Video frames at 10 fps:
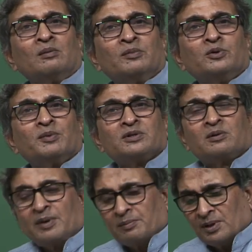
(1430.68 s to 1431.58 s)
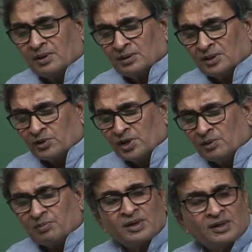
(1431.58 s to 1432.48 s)
But you must remember the
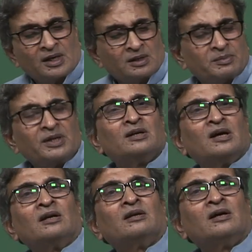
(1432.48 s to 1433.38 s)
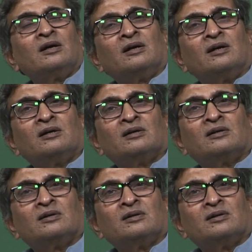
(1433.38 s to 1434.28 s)
treatment that is being done here
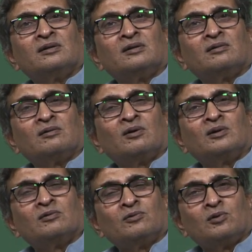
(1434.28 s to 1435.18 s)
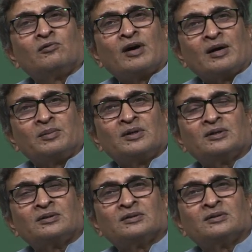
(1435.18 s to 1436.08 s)
on the wool fiber
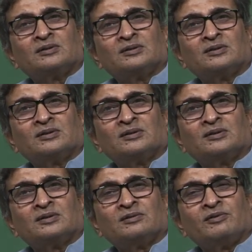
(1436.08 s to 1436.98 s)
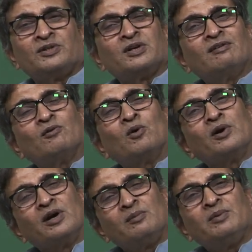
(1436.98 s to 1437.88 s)
which have
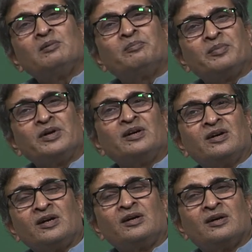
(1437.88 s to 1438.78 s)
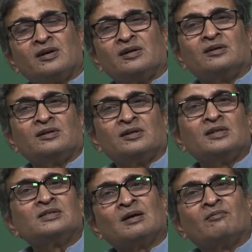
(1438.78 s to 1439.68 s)
already been pre-treated
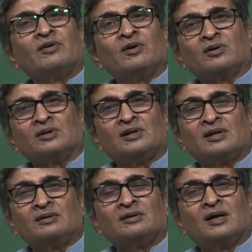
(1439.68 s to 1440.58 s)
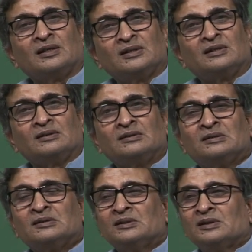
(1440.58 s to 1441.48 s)
in some way or the other
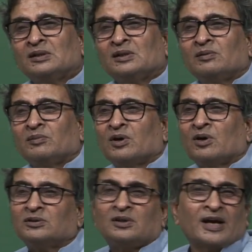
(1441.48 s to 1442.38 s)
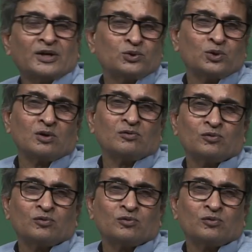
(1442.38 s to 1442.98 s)
because the natural